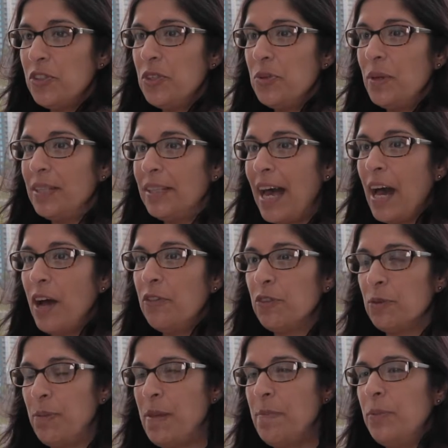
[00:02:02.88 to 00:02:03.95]
to allow for
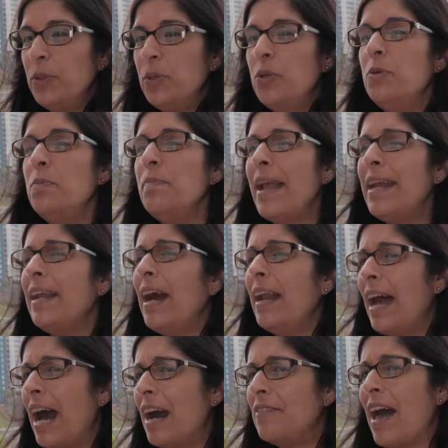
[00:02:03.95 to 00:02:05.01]
people who may not
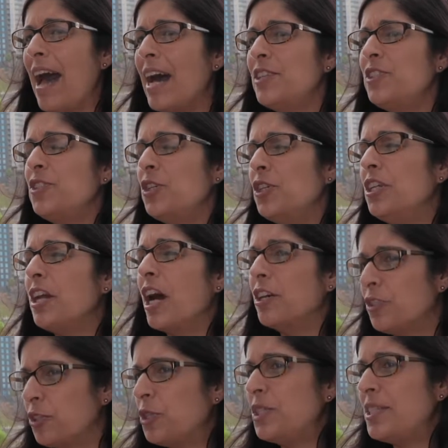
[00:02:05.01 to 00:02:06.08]
have as good an
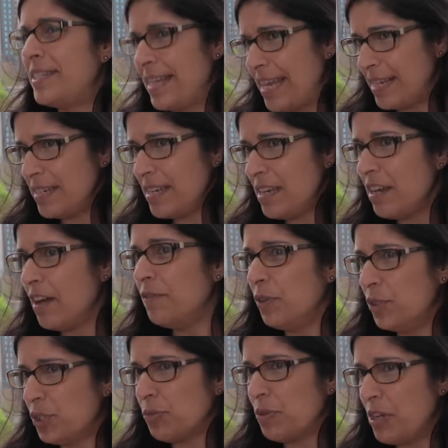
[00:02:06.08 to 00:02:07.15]
understanding of those
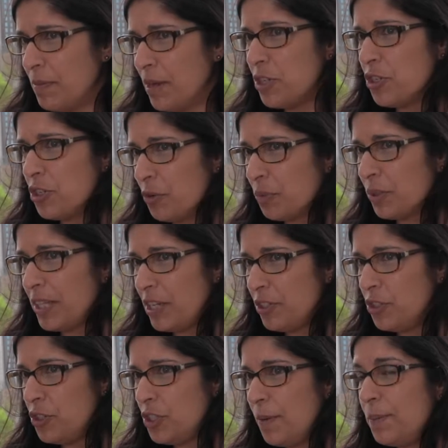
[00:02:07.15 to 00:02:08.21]
three-dimensional
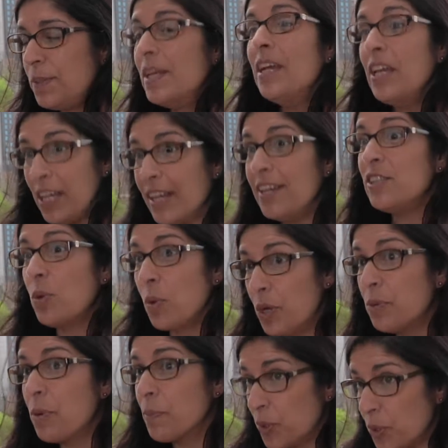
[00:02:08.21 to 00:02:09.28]
relationships. It is going
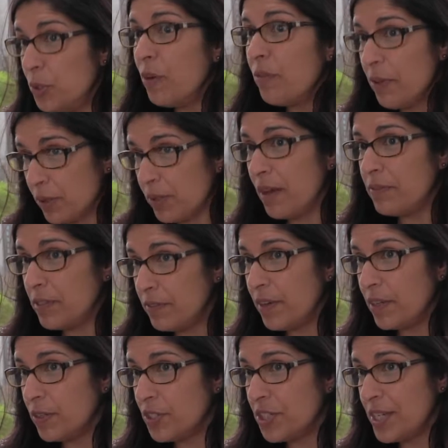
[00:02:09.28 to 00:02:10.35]
to improve their level of
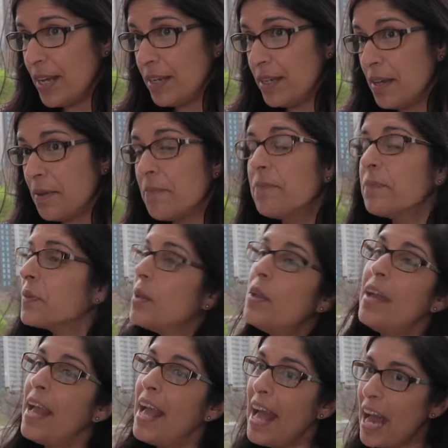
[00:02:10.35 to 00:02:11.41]
understanding.
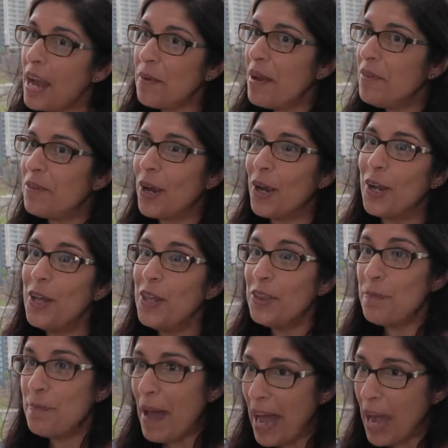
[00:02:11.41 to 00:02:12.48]
However, the
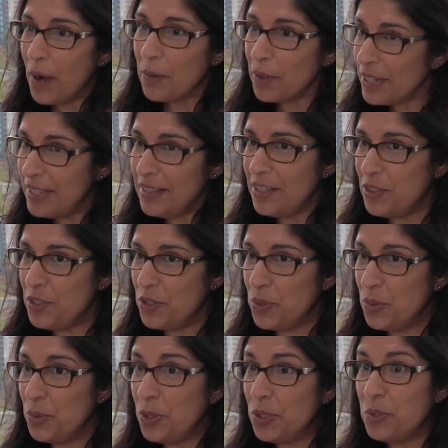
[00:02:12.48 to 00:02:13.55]
power in these
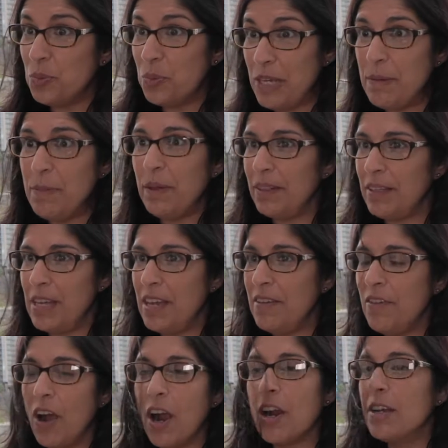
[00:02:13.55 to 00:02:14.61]
tools, we believe,
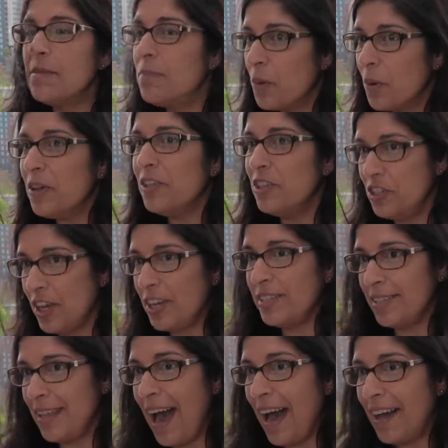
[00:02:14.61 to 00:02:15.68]
are in more than just
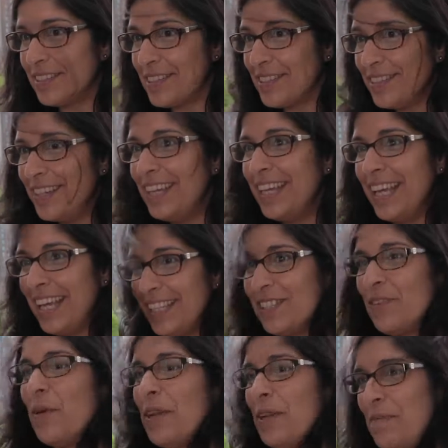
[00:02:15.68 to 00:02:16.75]
that. It's
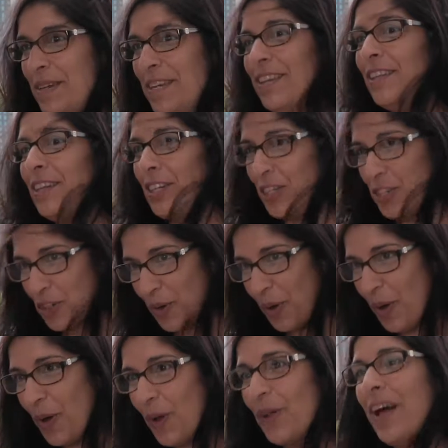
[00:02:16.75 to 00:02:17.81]
going to be in the
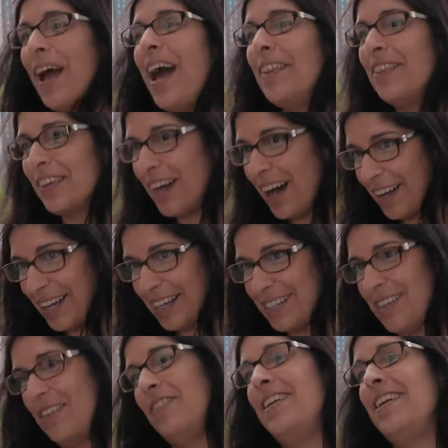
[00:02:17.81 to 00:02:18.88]
control and the
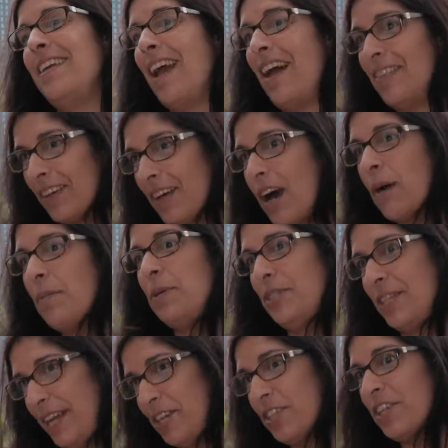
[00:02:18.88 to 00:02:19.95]
connectivity and the
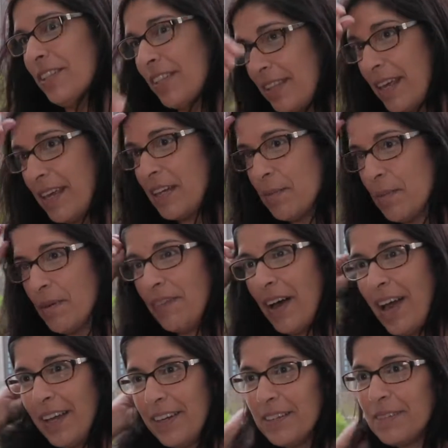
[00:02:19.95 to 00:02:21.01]
computation that they can provide.